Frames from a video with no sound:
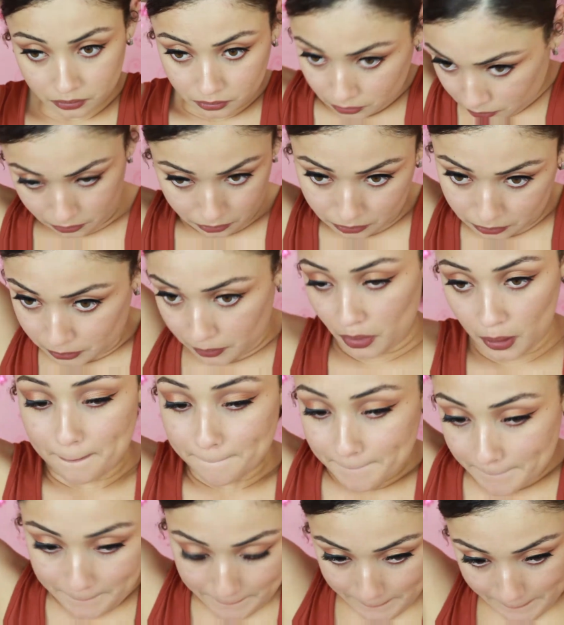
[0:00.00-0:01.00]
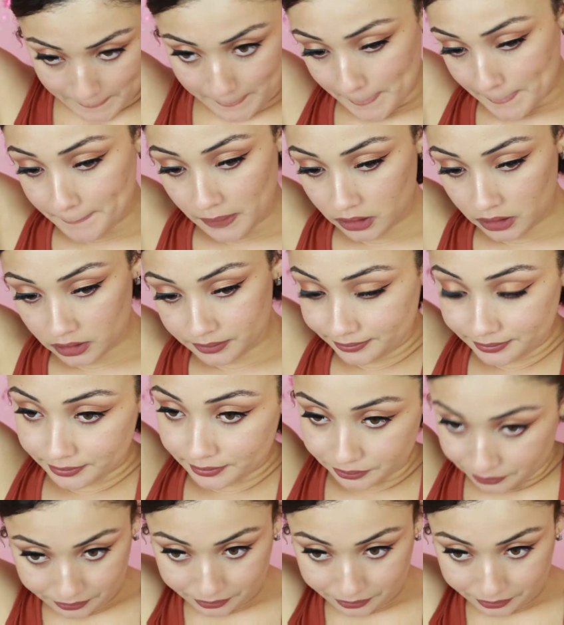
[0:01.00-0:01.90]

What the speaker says: short hair problems, all types of problems.